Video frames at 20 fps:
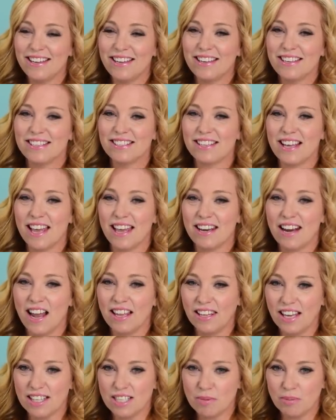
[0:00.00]
said,
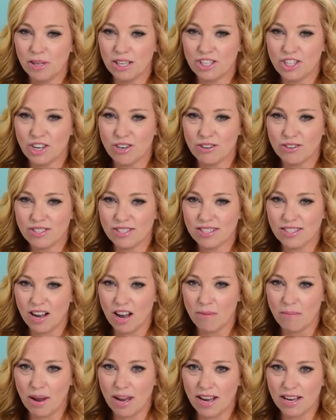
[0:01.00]
I like to play jokes
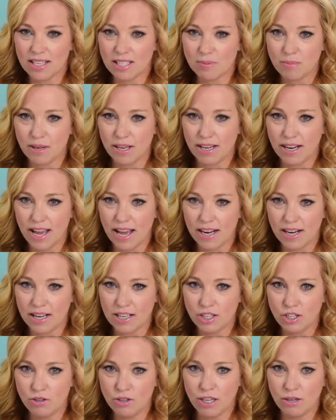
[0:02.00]
on my husband, and
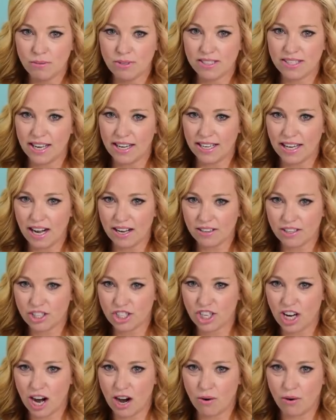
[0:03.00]
I knew he was getting out of the
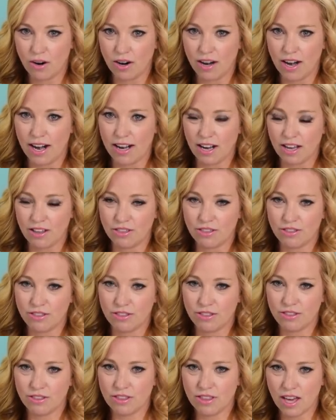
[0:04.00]
shower, and
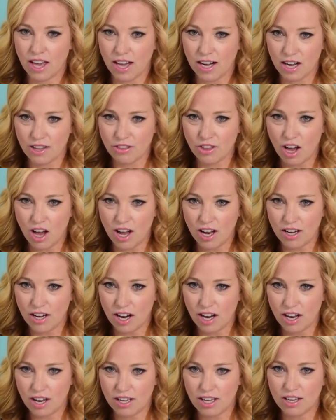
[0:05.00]
I thought
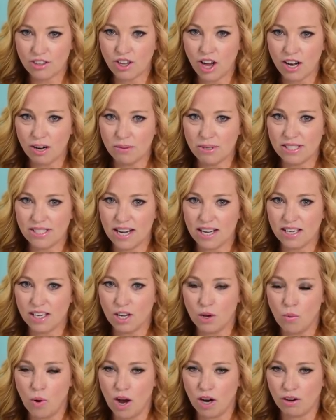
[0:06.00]
he thought I was
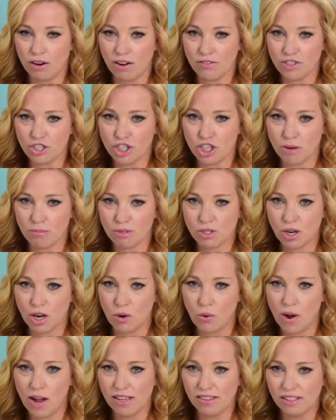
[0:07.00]
taking a walk around the ship, so
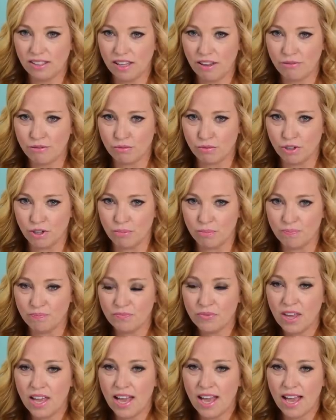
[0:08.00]
I quietly left the room.
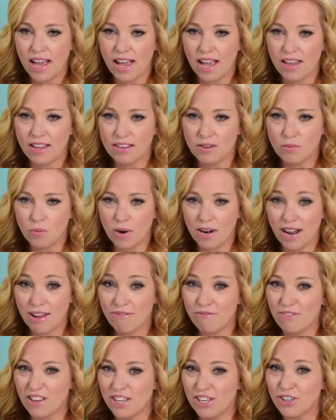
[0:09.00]
And when I
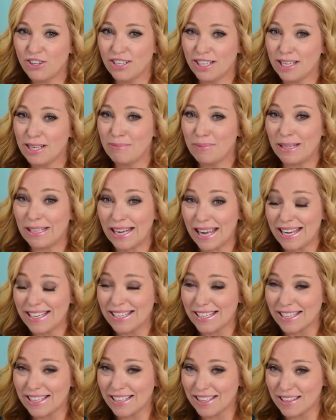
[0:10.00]
figured he'd be
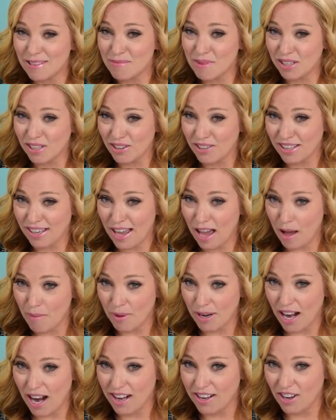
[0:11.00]
naked in the middle of the
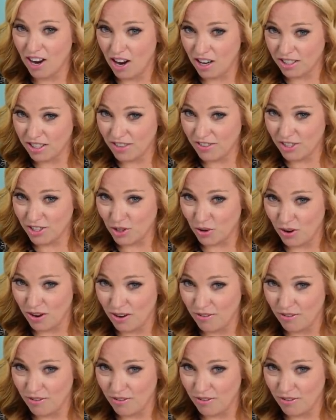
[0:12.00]
cabin, I knocked on the door in a